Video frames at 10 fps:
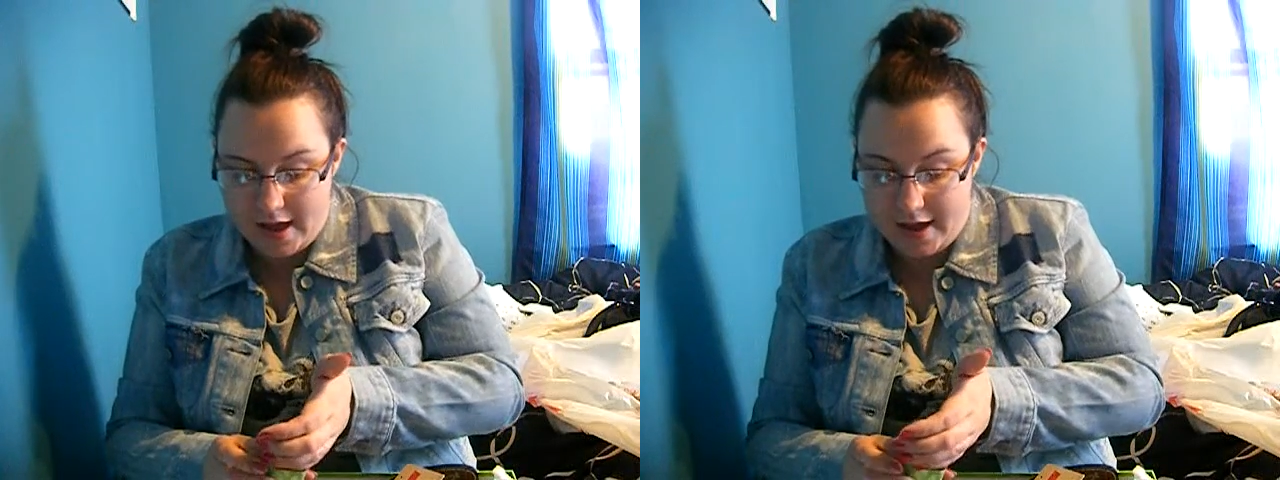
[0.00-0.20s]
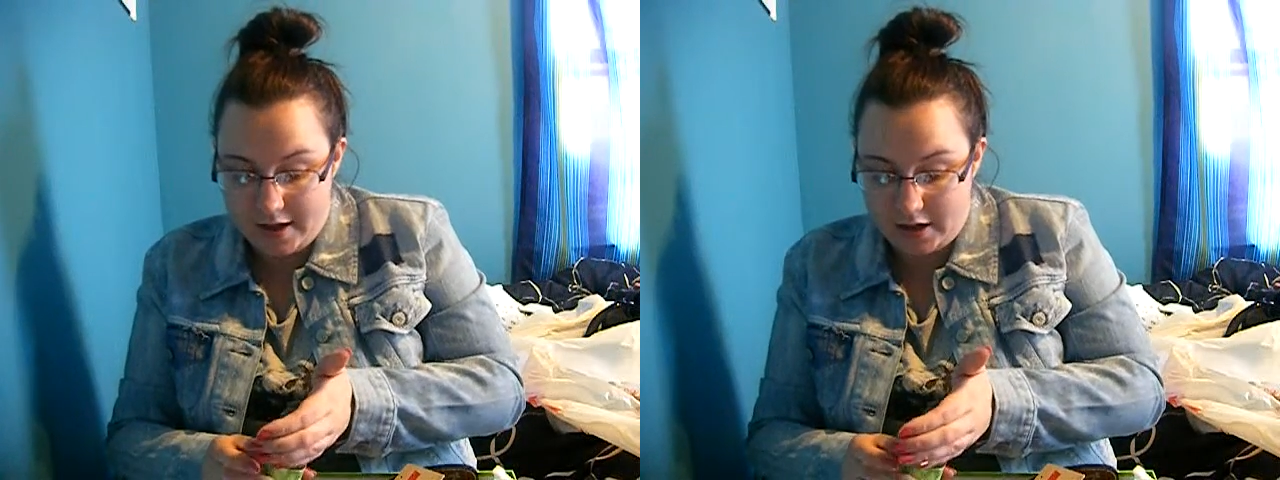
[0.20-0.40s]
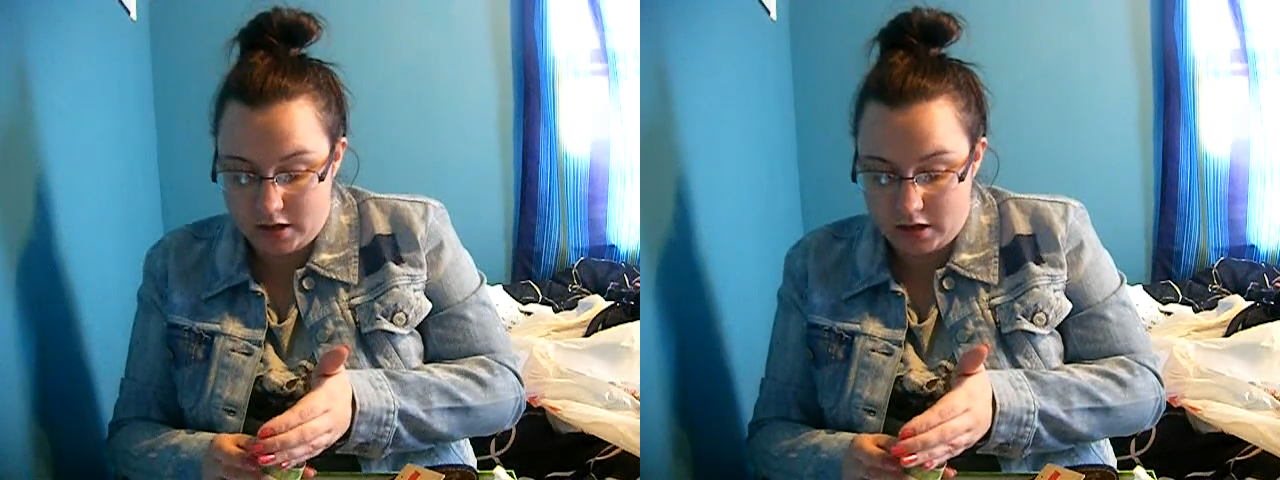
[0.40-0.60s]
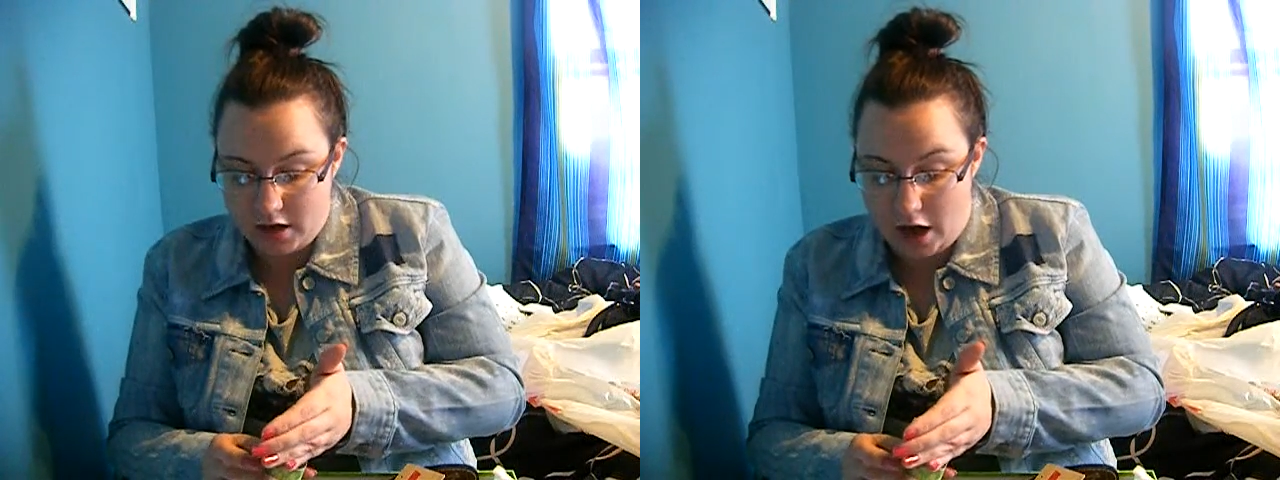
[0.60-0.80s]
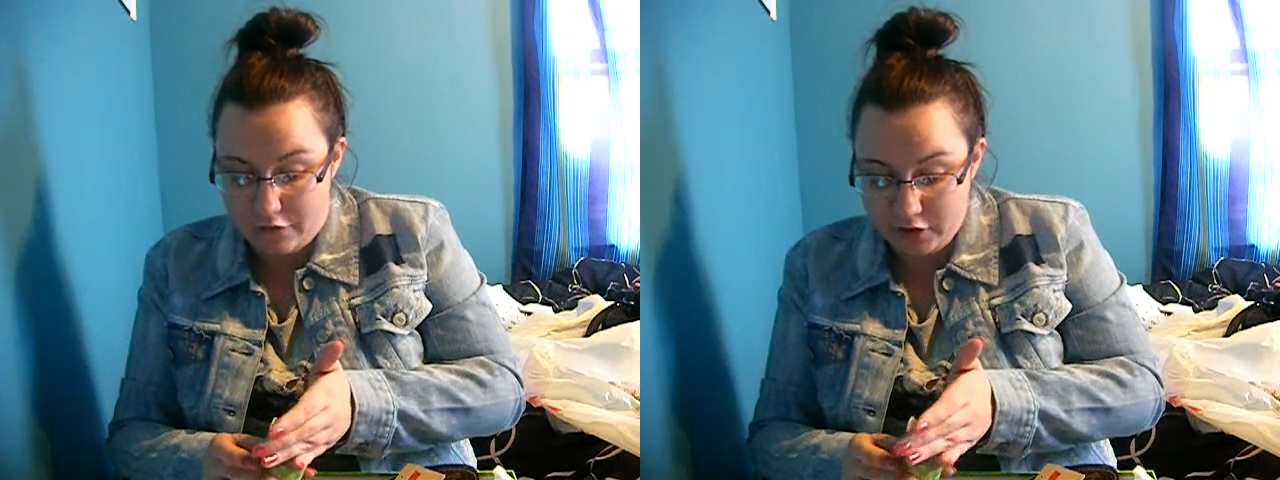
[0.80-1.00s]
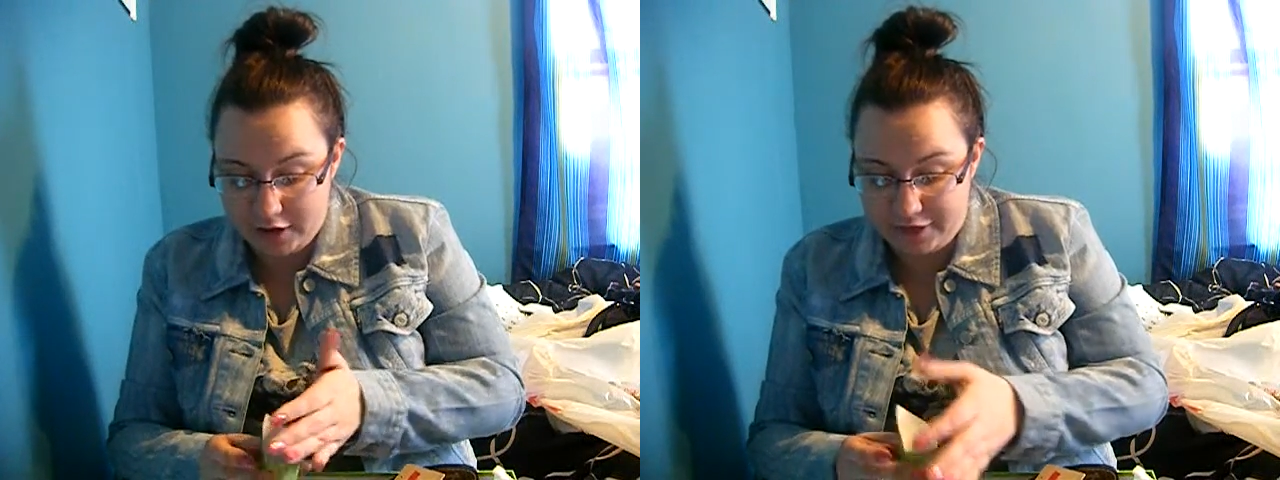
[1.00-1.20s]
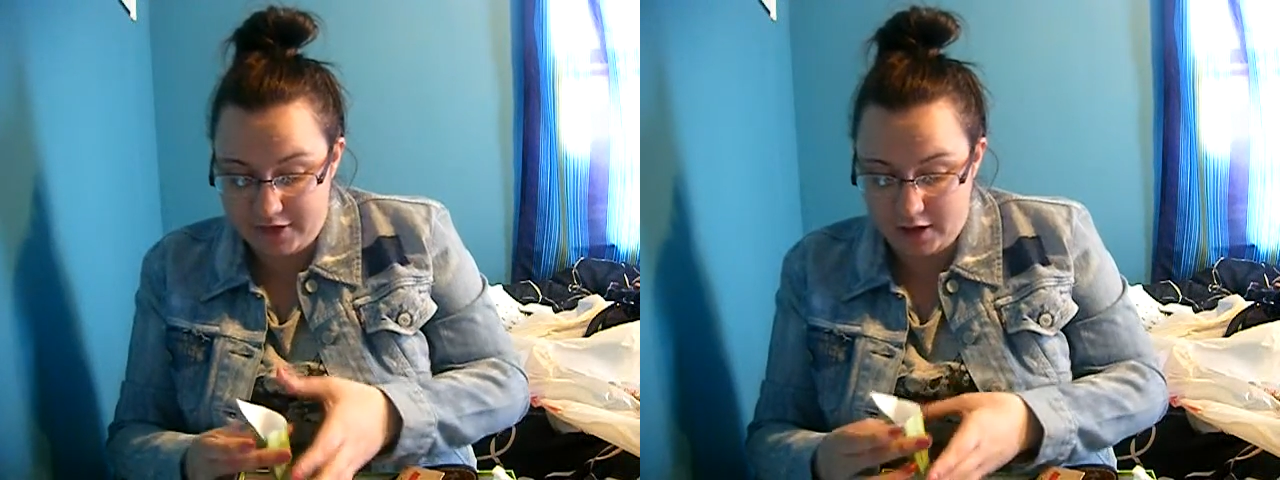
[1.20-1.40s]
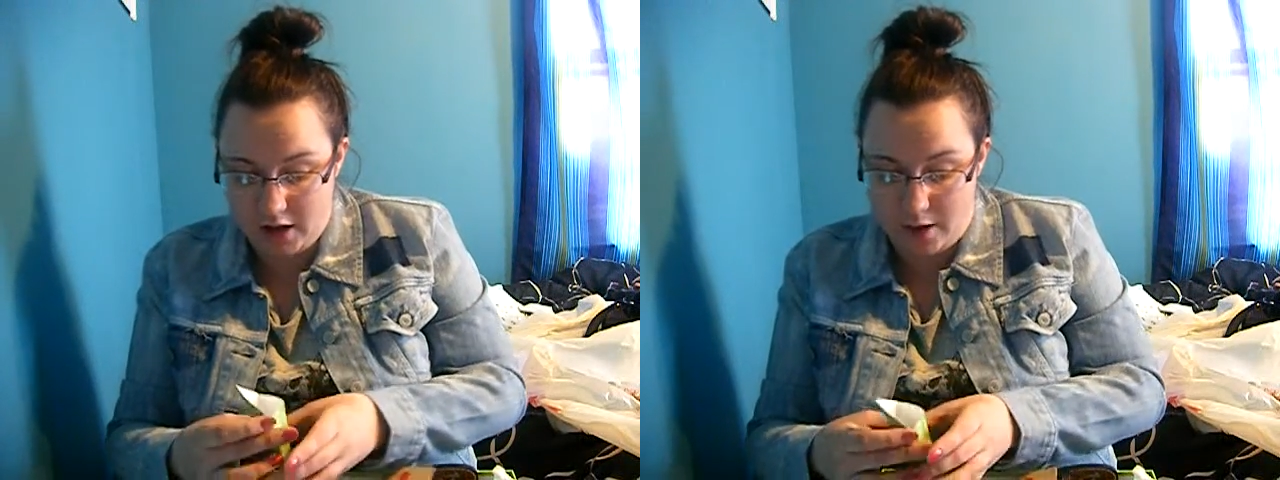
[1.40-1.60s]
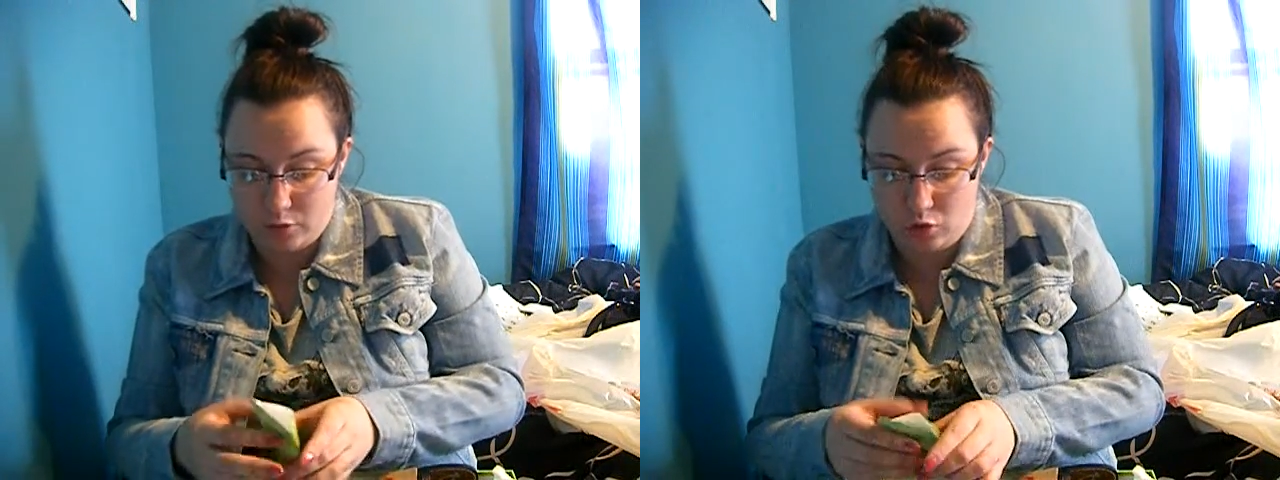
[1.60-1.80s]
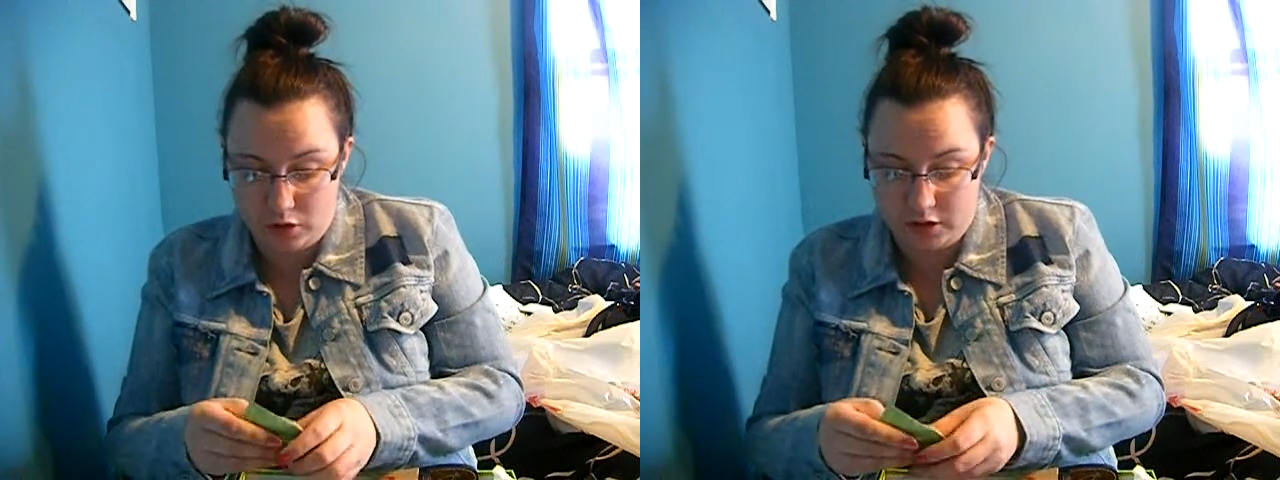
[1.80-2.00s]
and I really think
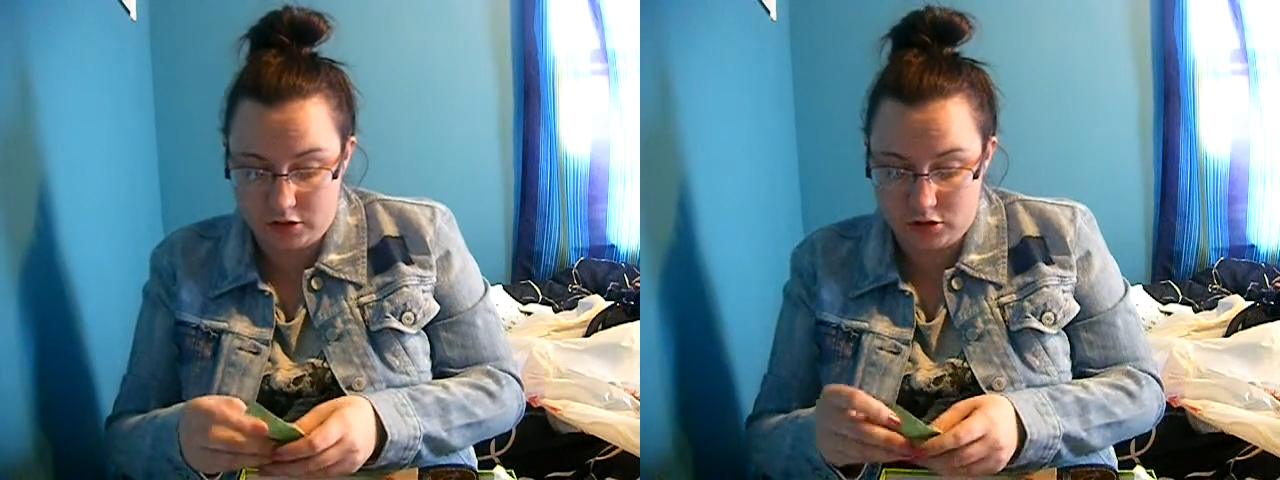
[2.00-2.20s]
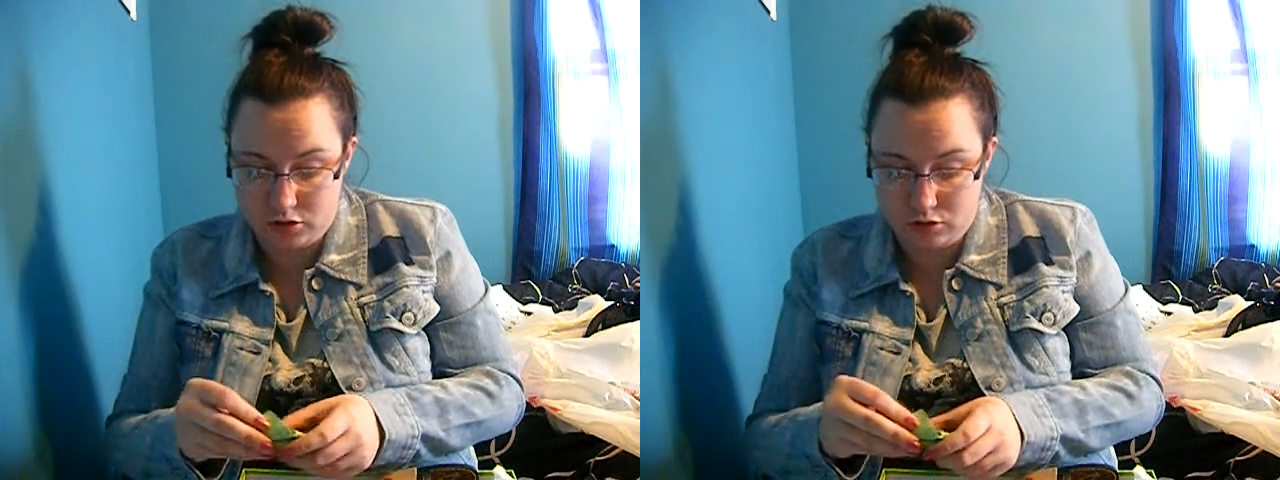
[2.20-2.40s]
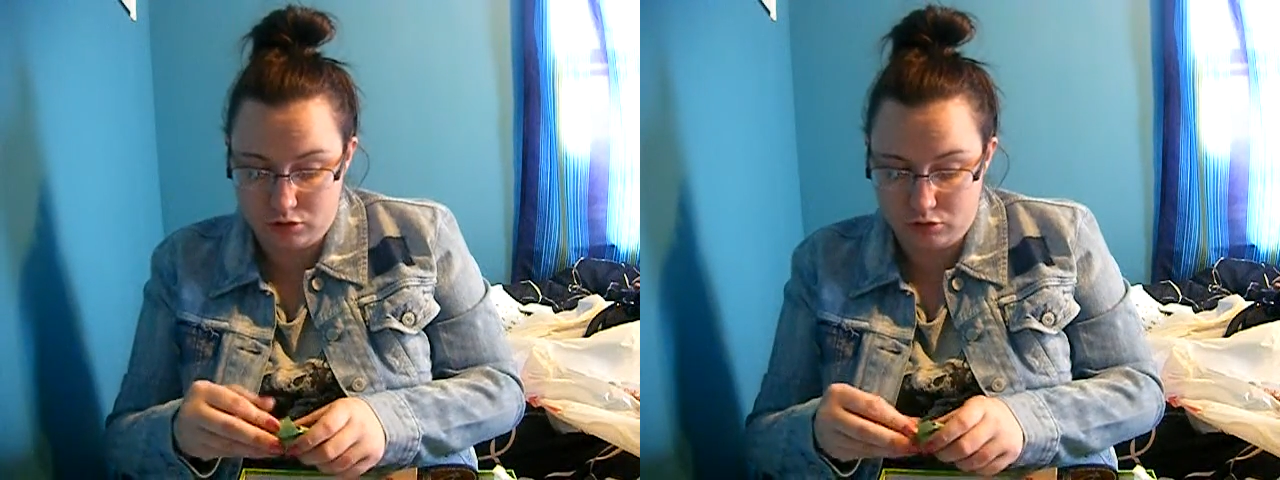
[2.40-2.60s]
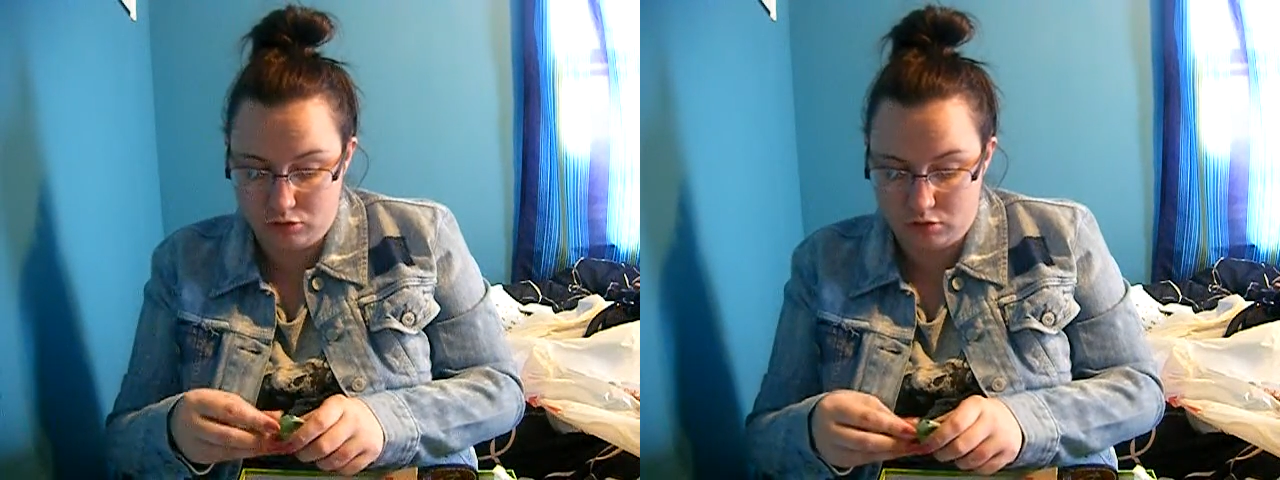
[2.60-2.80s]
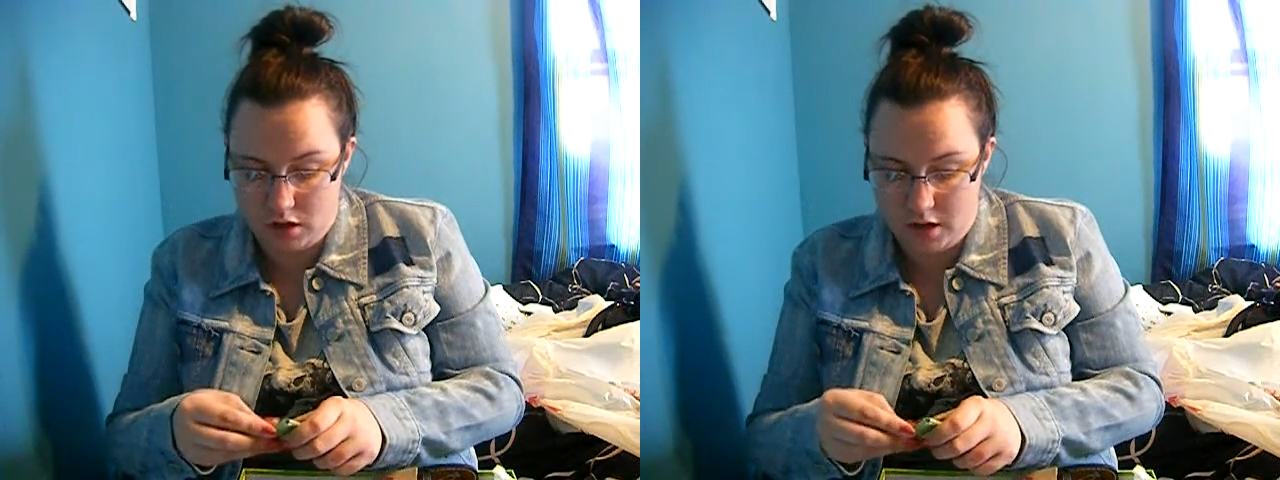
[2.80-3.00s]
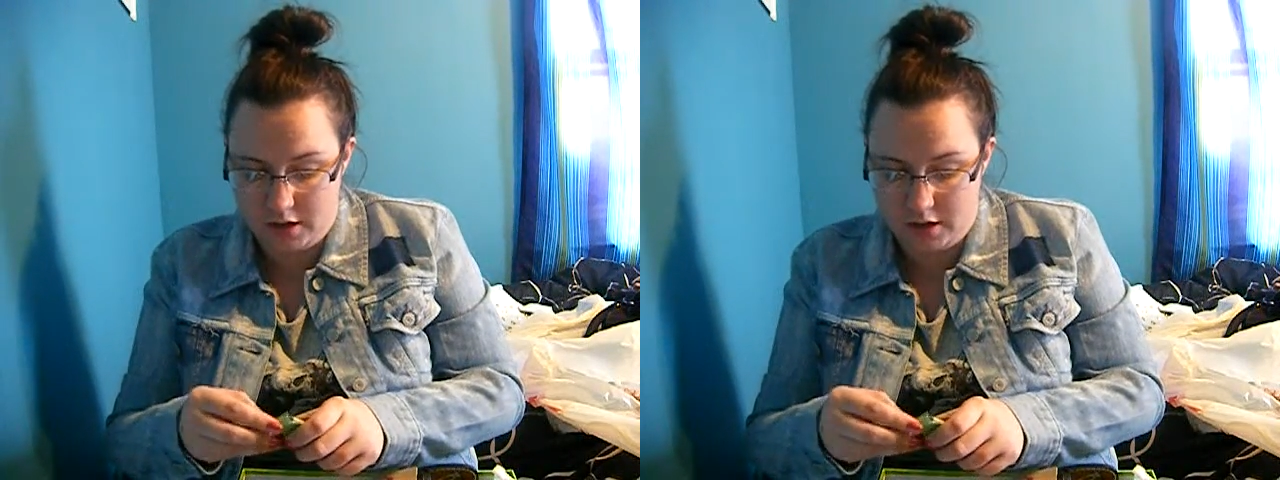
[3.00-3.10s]
I'm going to